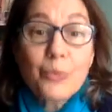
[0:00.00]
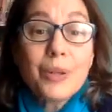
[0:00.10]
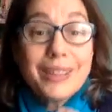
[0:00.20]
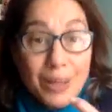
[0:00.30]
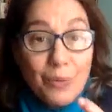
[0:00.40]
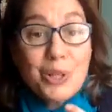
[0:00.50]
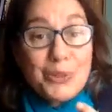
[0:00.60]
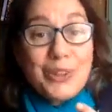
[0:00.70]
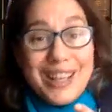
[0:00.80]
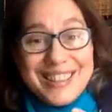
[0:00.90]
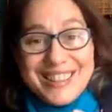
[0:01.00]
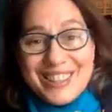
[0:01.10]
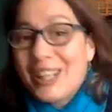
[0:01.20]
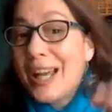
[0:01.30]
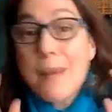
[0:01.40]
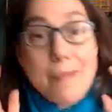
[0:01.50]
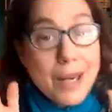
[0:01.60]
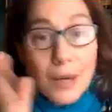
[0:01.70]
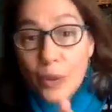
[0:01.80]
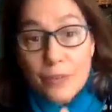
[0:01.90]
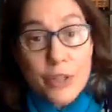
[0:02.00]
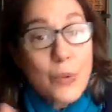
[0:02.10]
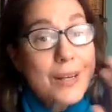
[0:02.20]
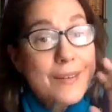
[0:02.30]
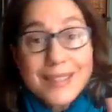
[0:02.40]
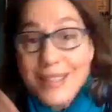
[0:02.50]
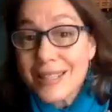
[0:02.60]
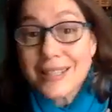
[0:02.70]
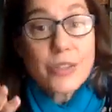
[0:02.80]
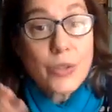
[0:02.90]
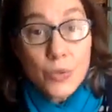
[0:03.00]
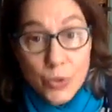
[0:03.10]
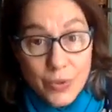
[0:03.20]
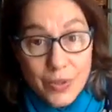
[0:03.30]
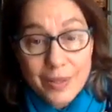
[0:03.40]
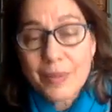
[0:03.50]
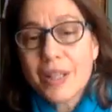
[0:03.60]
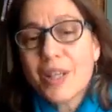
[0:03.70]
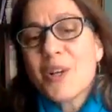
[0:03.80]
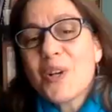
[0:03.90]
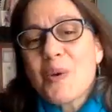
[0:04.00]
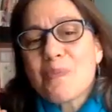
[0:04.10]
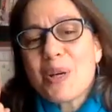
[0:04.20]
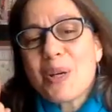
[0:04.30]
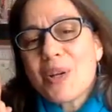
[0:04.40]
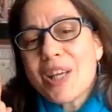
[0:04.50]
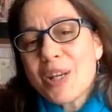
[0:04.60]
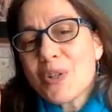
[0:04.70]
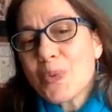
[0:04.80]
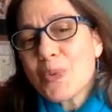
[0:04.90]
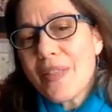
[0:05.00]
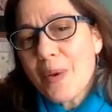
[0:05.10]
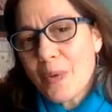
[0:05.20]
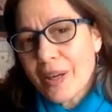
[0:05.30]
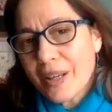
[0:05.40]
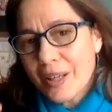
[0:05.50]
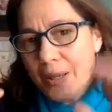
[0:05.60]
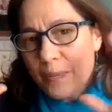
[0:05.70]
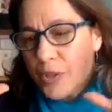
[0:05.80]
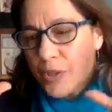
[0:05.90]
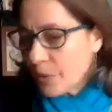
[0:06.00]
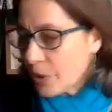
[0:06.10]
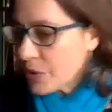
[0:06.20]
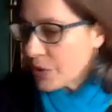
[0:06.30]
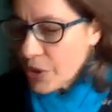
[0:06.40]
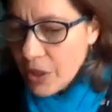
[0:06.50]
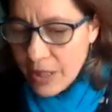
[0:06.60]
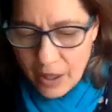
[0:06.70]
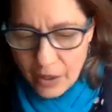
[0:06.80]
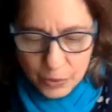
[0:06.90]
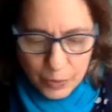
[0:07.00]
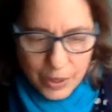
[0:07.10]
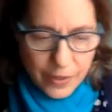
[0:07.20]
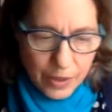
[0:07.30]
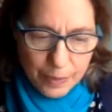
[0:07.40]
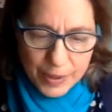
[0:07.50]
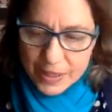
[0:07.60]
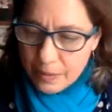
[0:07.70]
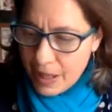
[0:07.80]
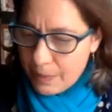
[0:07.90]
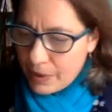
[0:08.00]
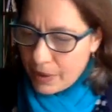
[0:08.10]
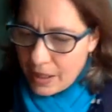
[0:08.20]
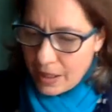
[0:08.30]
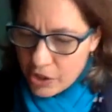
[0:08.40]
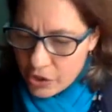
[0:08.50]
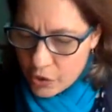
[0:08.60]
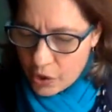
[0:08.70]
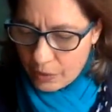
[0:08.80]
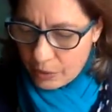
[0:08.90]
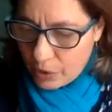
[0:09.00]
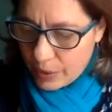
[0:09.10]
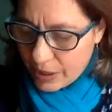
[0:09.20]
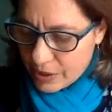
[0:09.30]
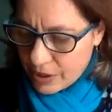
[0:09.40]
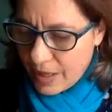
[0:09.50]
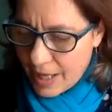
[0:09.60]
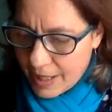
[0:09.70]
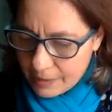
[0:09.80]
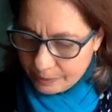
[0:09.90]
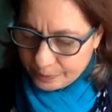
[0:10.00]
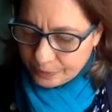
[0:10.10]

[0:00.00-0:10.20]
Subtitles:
Well, it works for Esther. It may not work for you, and if it doesn't, don't do them. But here's why they work. So you start out with a piece of paper, and I'll just draw it real quick so you get it.